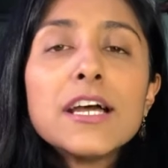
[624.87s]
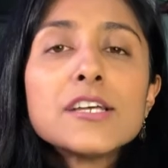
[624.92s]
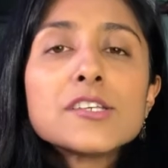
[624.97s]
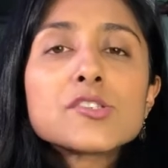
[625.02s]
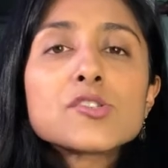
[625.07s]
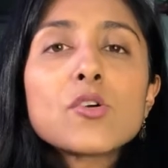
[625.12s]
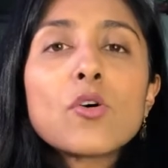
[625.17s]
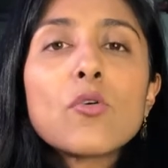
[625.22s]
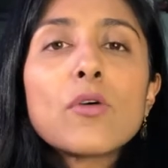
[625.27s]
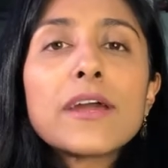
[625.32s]

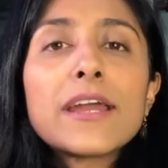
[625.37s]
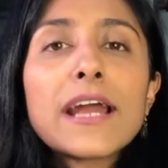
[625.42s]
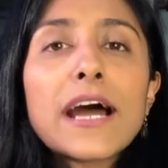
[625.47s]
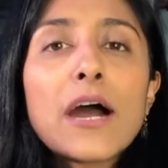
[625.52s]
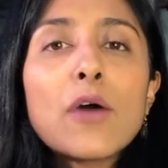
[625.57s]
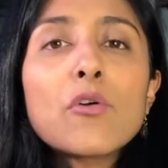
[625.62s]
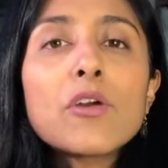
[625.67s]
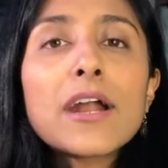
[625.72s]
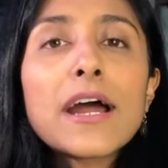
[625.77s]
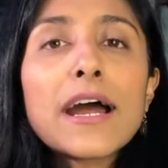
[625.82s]
So in
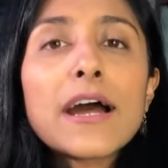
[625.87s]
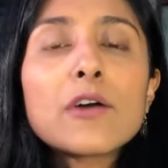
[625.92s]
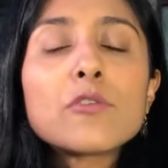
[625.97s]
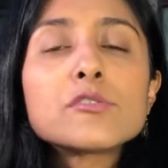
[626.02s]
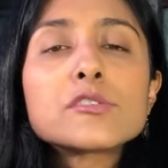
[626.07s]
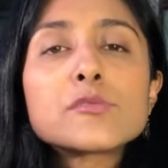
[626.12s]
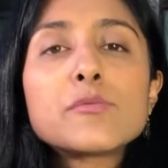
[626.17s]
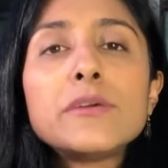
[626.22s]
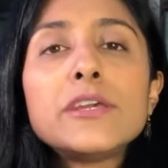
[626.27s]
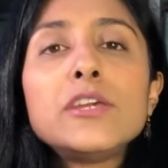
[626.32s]
our
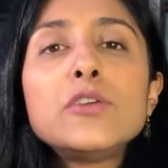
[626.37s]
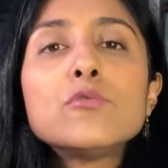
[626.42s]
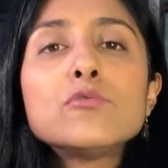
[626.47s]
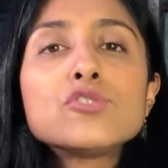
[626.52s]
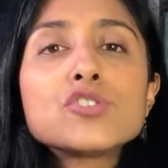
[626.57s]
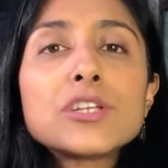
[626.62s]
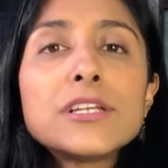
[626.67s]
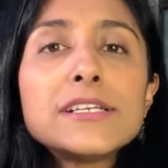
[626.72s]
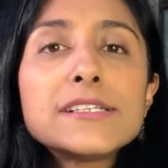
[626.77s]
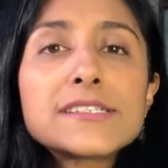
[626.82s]
house, we
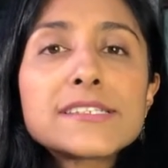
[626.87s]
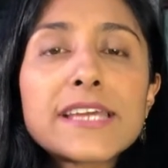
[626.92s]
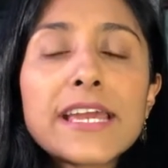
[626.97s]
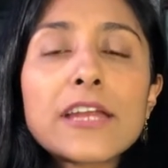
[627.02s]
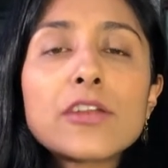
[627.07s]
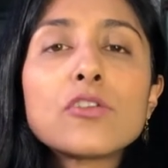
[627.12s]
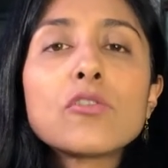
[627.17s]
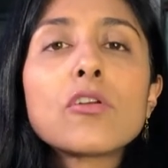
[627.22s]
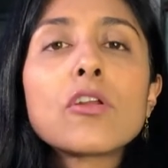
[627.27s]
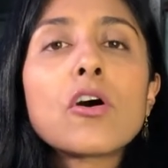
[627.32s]
usually
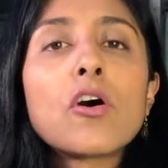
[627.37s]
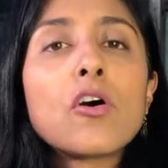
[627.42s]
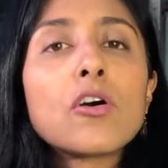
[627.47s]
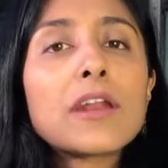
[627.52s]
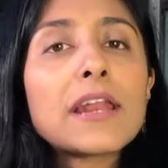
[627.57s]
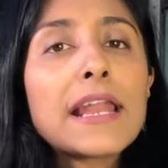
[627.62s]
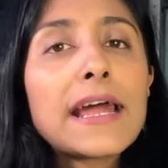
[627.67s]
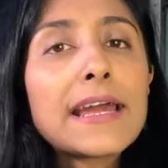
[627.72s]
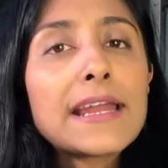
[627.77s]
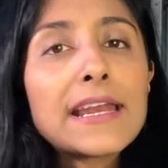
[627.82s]
schedule
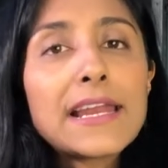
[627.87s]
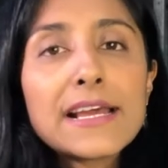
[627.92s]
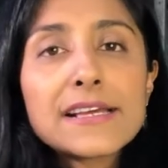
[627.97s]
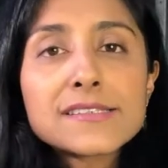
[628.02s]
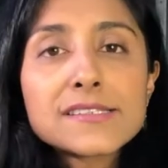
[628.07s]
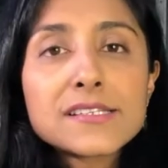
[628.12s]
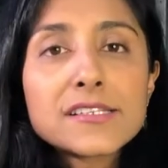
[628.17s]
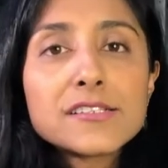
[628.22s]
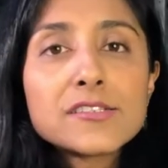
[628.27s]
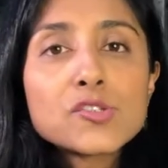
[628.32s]
online
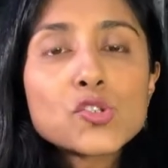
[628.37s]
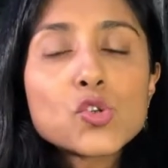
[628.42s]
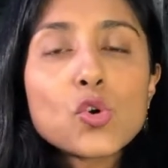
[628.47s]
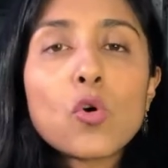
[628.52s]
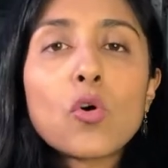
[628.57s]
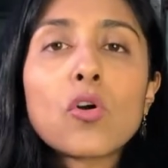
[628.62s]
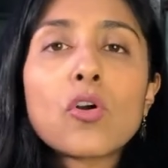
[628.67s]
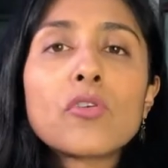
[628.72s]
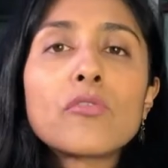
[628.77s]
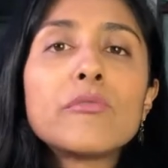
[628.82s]
lessons
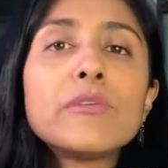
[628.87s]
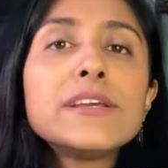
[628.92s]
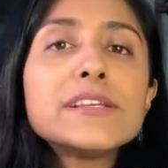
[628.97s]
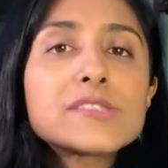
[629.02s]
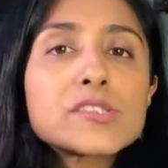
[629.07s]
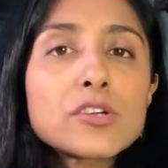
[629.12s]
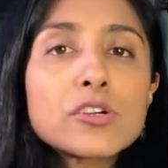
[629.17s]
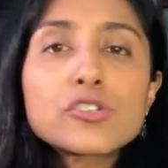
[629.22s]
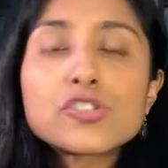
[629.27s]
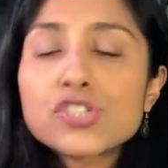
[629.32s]
or
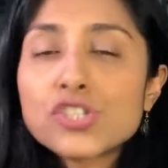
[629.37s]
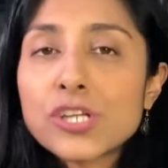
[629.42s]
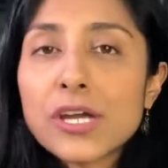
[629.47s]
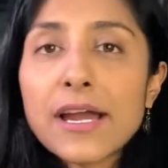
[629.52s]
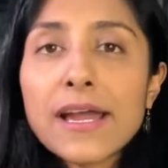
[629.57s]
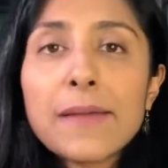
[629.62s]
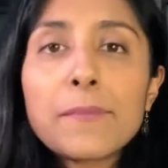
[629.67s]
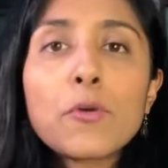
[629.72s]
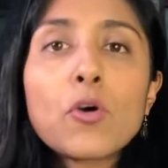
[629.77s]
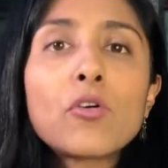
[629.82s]
research
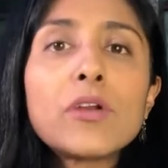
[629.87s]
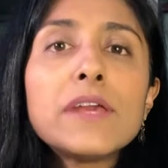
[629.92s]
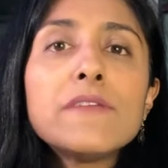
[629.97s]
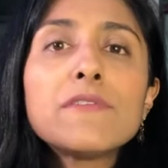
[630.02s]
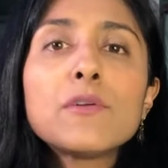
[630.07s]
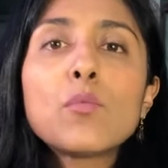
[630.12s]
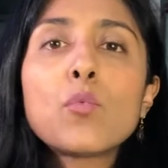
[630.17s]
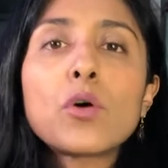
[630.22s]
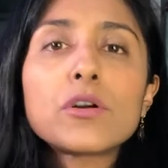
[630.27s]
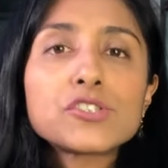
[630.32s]
time or
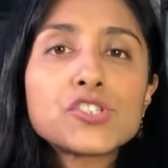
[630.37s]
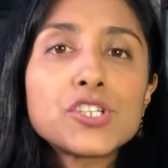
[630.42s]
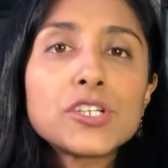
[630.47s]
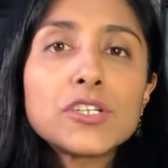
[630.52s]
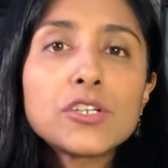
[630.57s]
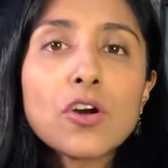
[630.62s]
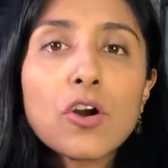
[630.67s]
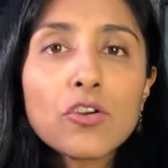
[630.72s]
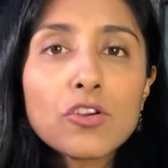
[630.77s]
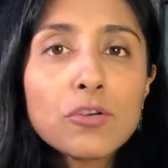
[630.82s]
even
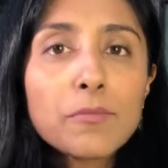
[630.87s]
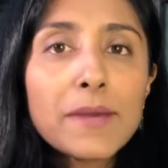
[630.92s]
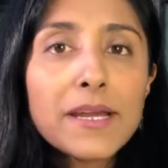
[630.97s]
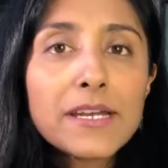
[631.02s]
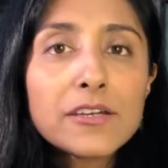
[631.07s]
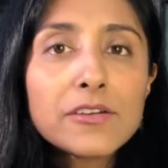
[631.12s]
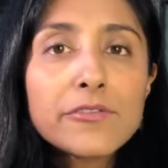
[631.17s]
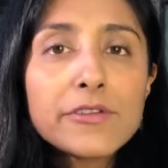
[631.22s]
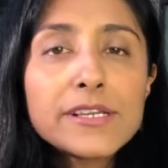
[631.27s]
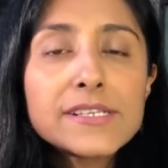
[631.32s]
watching
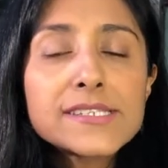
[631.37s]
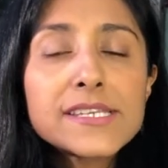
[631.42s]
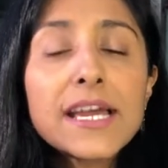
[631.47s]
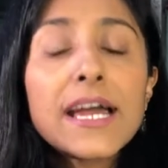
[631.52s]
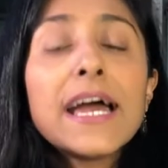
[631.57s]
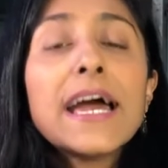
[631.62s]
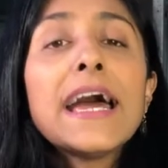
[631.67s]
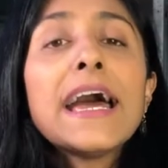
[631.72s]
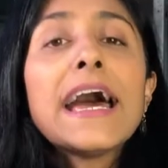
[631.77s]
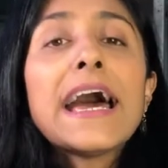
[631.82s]
documentaries
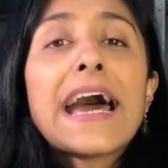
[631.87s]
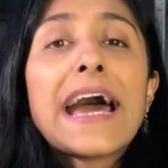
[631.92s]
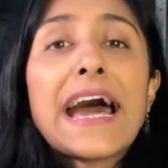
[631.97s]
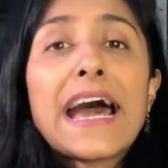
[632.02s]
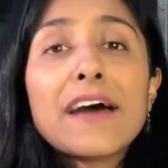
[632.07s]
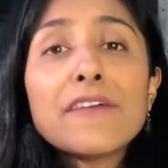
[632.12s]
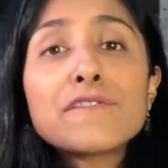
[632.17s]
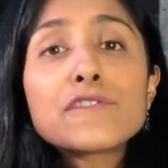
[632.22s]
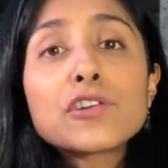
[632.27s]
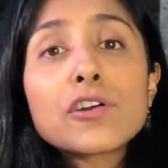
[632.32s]

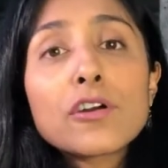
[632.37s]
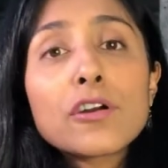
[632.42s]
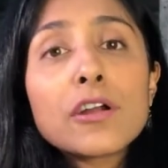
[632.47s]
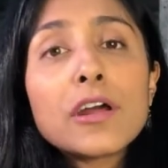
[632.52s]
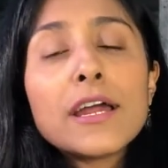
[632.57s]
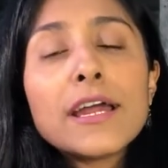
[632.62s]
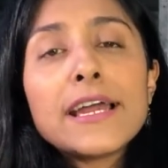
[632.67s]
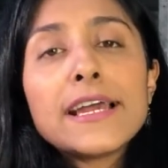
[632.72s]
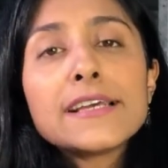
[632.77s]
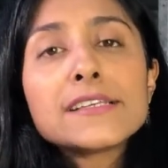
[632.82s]
after
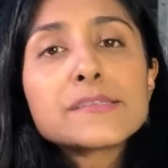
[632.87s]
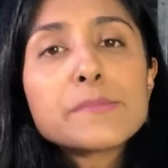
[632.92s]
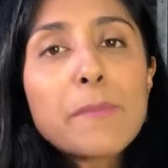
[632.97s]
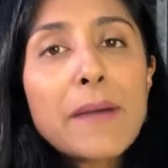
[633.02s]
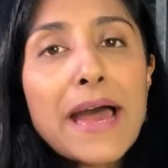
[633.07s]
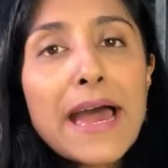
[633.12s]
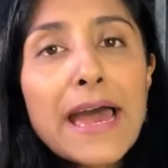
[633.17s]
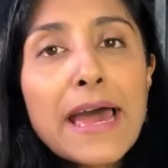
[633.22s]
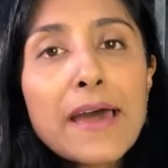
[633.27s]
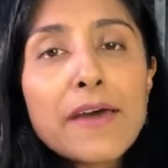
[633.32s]
his
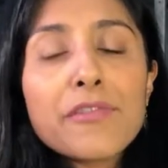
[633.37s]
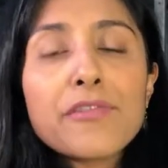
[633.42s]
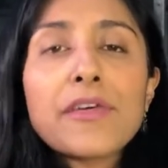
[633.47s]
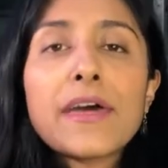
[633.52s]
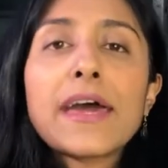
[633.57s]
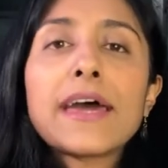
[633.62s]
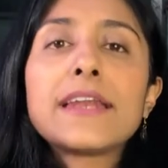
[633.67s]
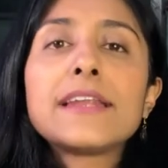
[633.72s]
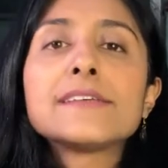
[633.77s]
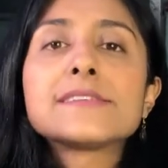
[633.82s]
math
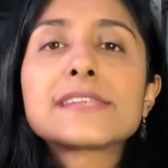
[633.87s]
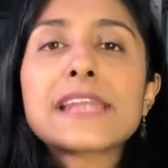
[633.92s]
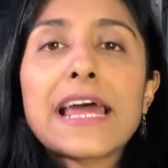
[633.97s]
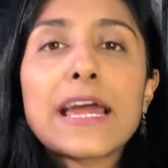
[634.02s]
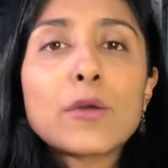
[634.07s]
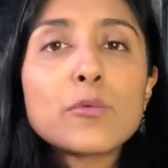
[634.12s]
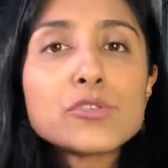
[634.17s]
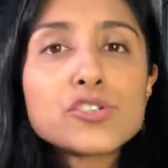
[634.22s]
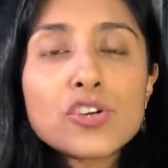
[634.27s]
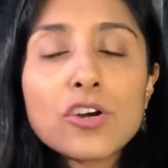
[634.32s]
and his
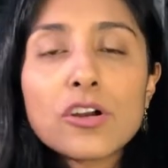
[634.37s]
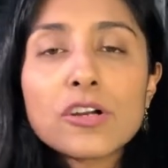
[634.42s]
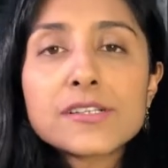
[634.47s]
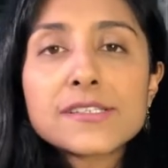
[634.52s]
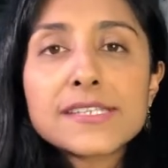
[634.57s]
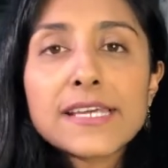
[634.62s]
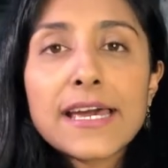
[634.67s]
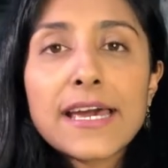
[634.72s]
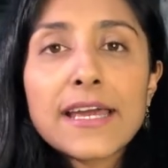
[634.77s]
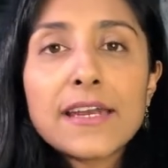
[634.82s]
language
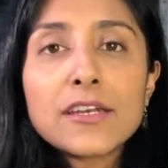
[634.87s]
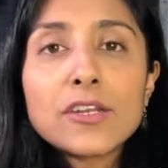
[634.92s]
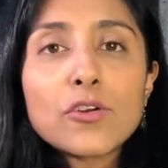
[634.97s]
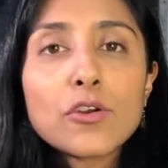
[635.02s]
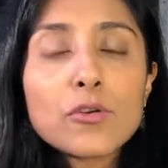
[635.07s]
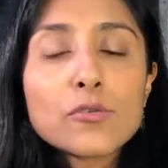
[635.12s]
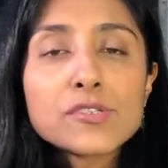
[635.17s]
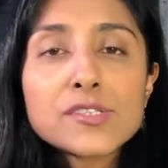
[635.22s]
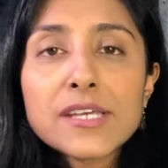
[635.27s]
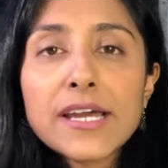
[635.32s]
arts and, you
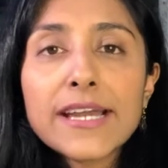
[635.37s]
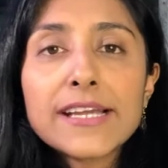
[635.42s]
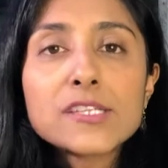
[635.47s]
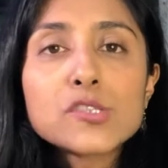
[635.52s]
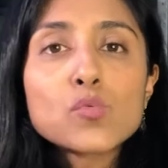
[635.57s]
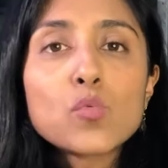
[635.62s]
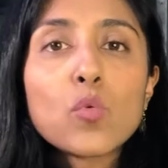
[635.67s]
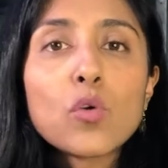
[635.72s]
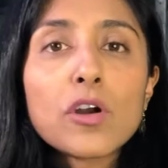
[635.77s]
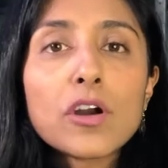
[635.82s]
know,
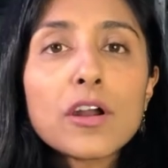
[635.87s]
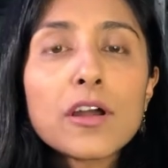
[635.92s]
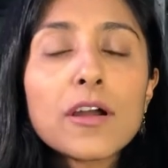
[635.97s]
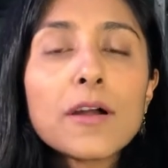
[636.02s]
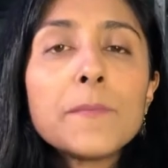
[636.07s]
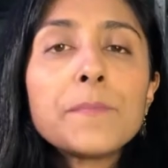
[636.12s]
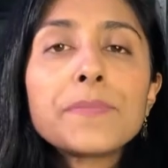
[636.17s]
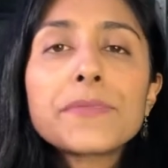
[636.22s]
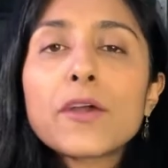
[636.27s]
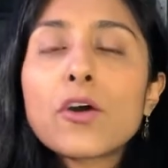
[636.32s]
science work
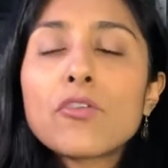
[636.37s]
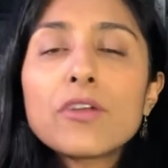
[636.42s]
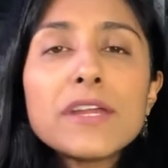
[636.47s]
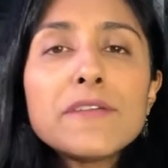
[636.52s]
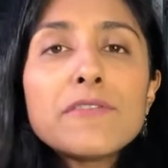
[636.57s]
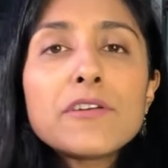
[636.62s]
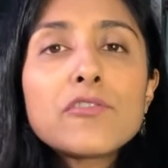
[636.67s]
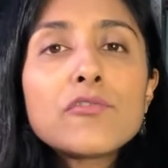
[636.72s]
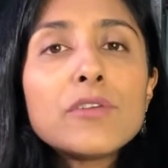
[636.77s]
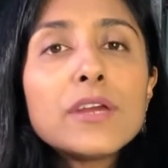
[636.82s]
or
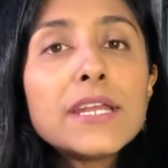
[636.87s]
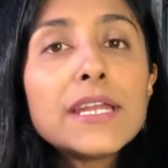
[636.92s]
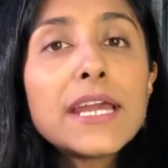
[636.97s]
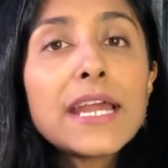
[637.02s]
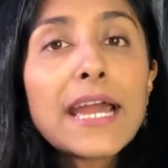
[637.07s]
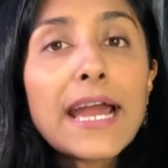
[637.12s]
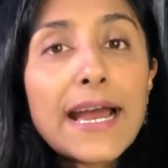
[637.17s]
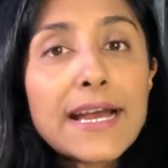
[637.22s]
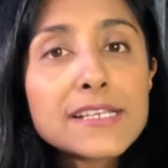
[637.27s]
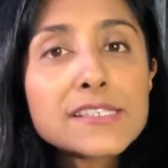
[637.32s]
even
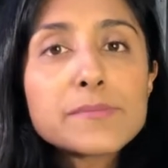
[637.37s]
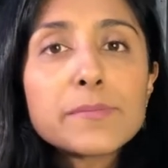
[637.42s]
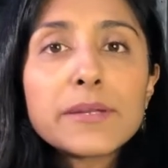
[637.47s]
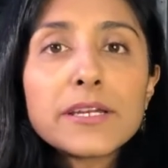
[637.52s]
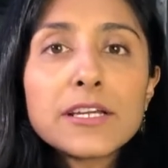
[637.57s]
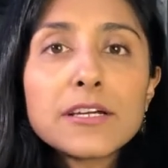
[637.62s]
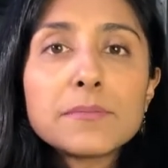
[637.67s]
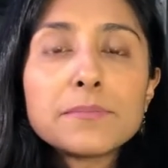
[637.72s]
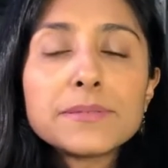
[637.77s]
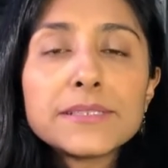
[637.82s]
reading has been
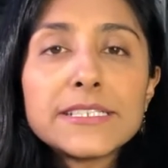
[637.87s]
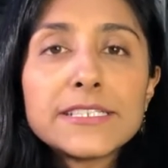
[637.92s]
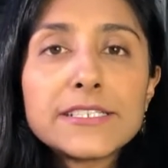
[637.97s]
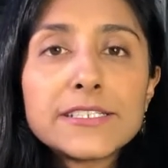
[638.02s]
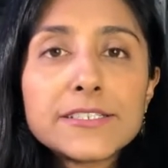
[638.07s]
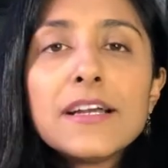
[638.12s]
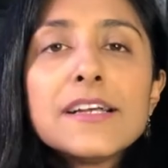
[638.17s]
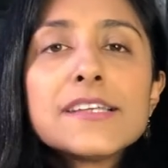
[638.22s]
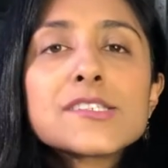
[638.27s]
completed.